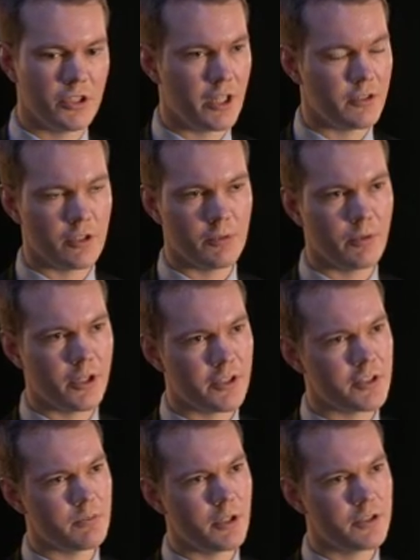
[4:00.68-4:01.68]
She can't do that by
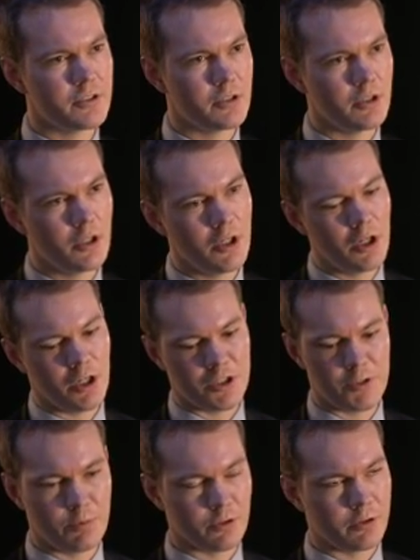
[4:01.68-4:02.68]
SMS. A
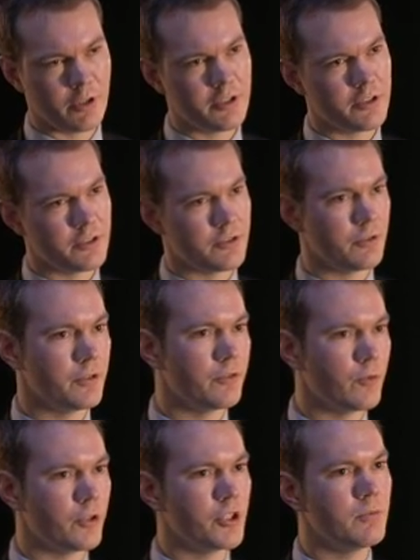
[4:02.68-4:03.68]
typical grant takes 30 or
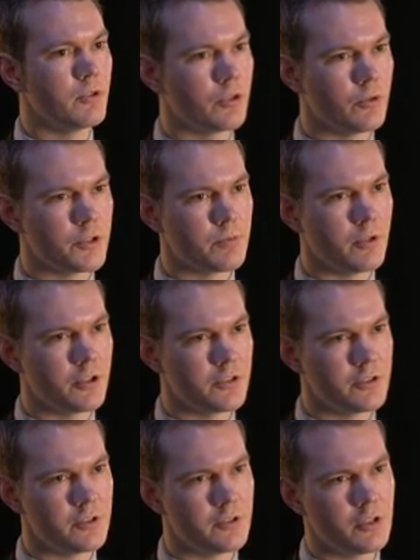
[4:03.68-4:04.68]
40 email
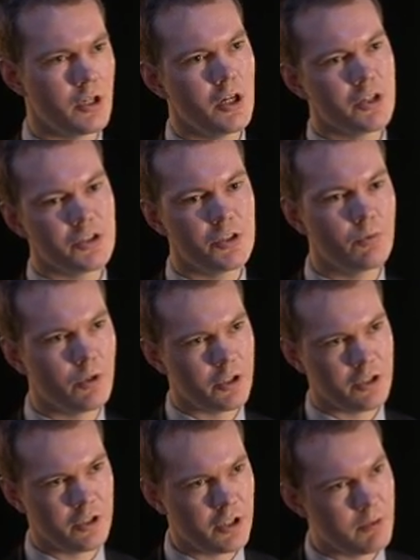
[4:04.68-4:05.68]
correspondences. She
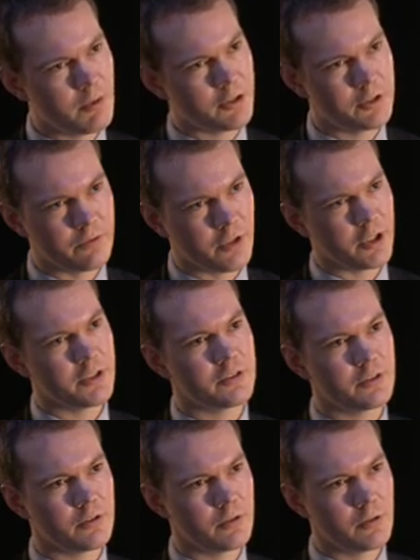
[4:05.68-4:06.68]
wanted an email
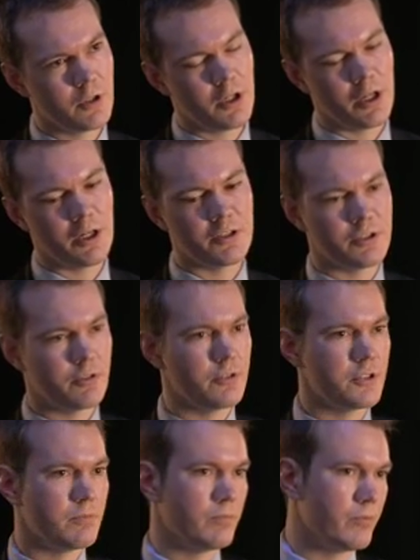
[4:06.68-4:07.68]
device, and so
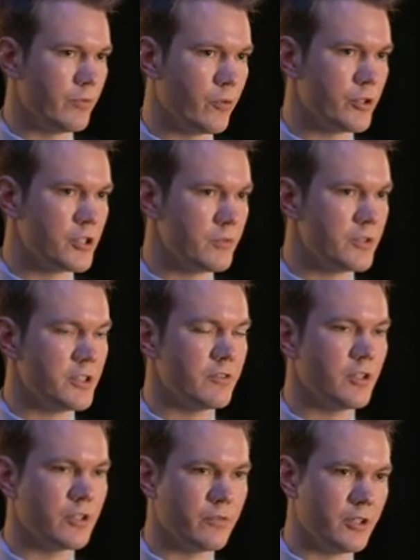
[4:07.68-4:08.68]
before she received
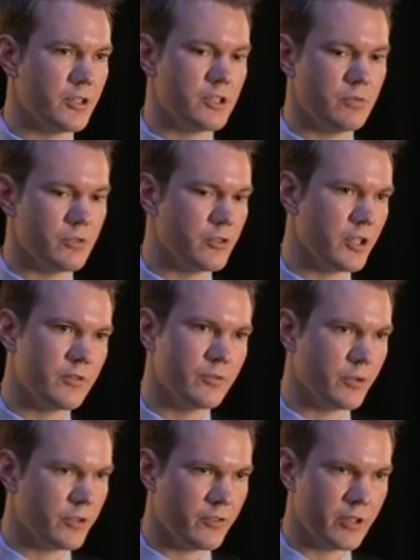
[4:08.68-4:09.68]
our device, she would drive
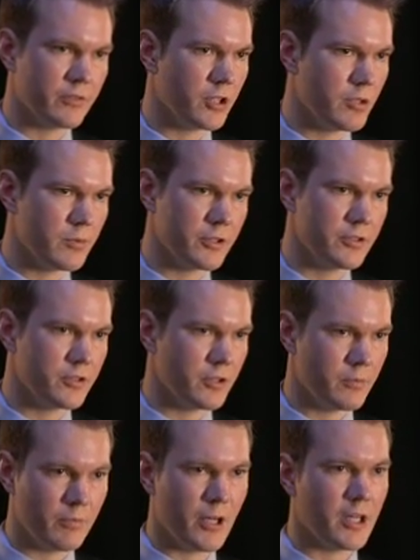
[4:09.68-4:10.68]
25 kilometers
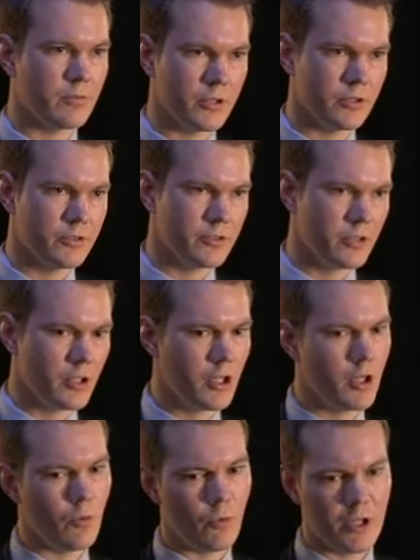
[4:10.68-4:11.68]
on bad roads,
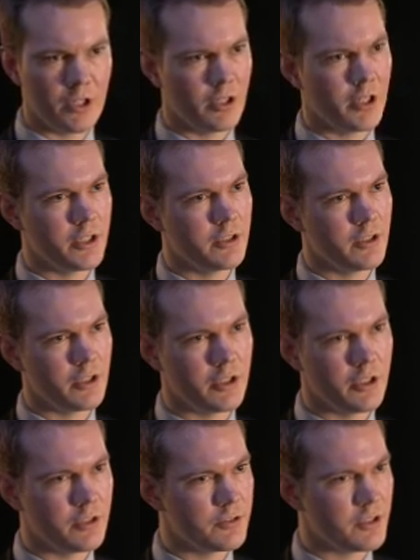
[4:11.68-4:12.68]
wait in line at
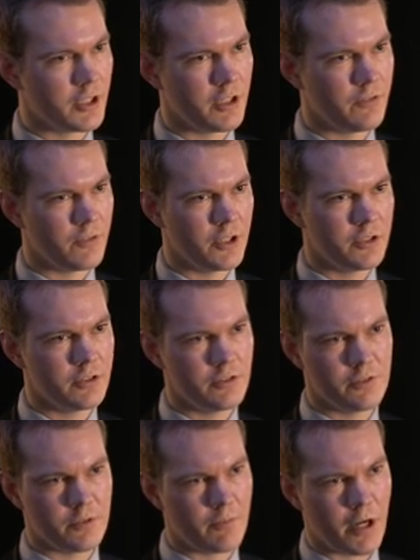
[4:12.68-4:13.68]
an internet cafe to
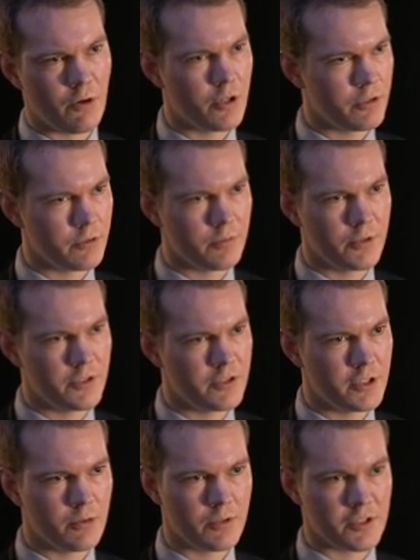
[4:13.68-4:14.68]
use a power-hungry
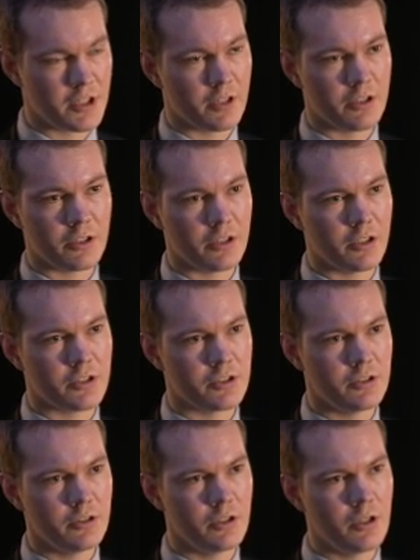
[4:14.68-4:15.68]
PC with a satellite
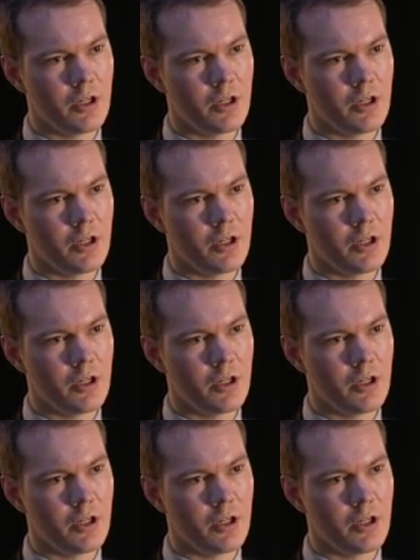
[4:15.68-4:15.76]
connection,